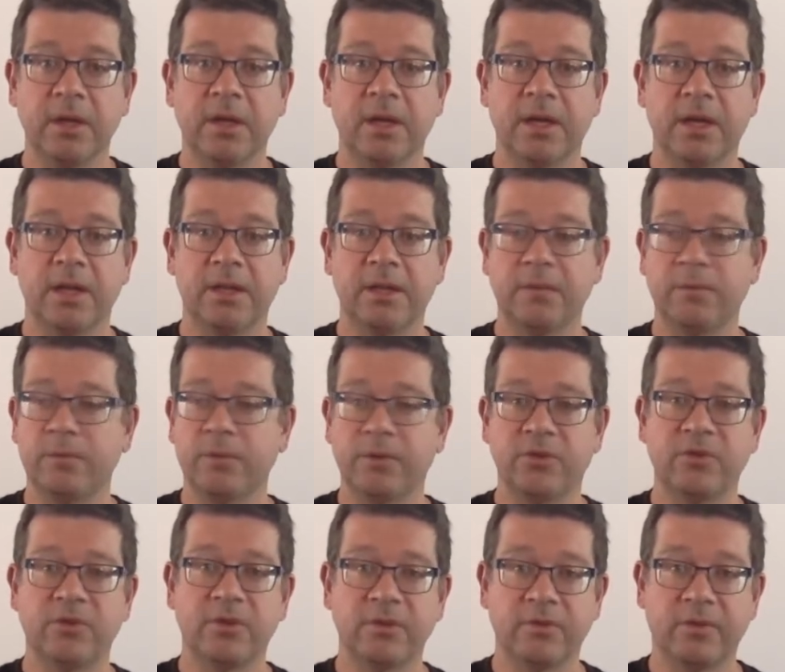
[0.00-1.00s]
and then
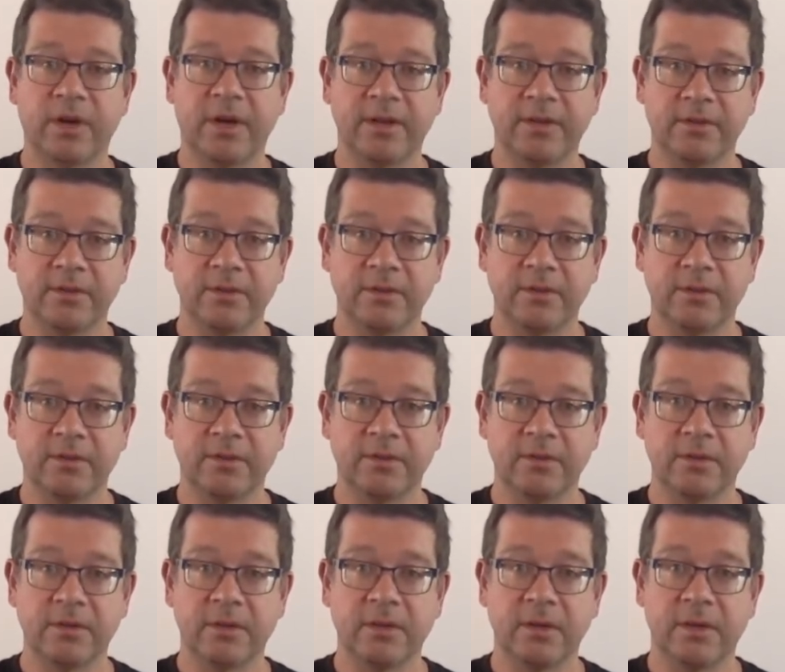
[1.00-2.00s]
which devices
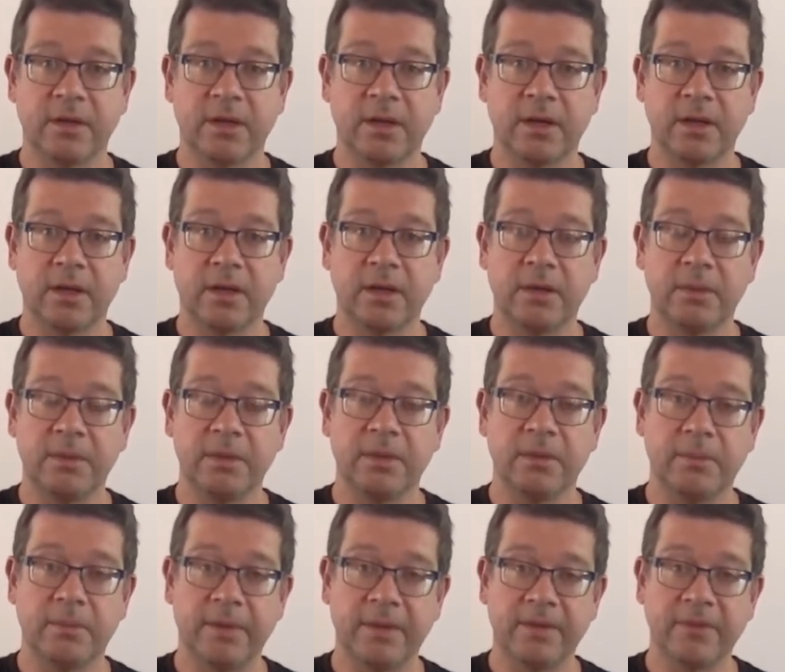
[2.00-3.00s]
are going to be the
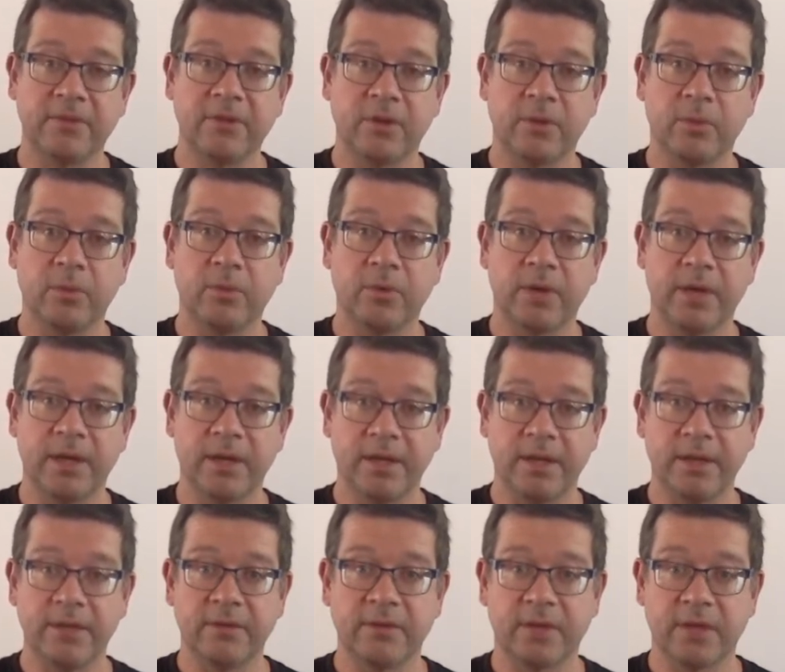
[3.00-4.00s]
best to operate
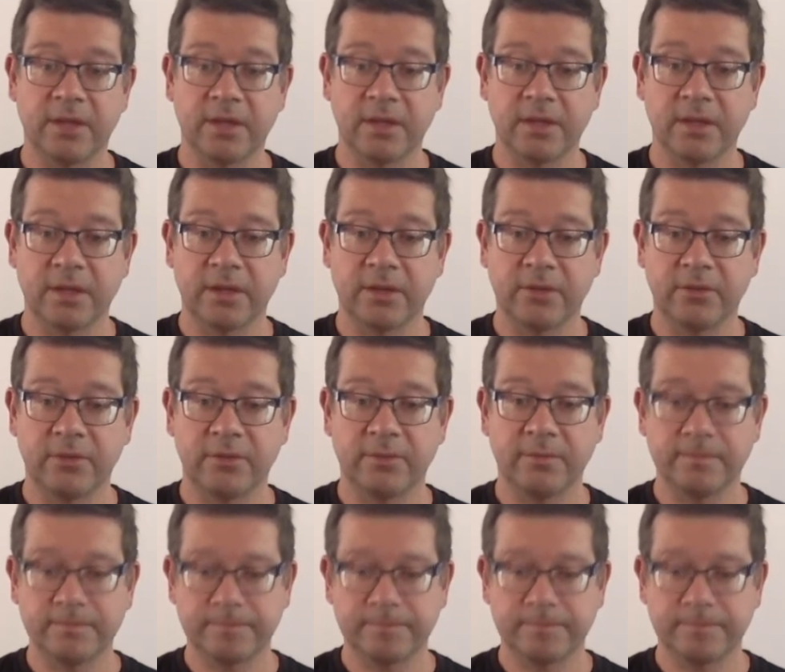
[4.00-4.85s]
inside the classroom.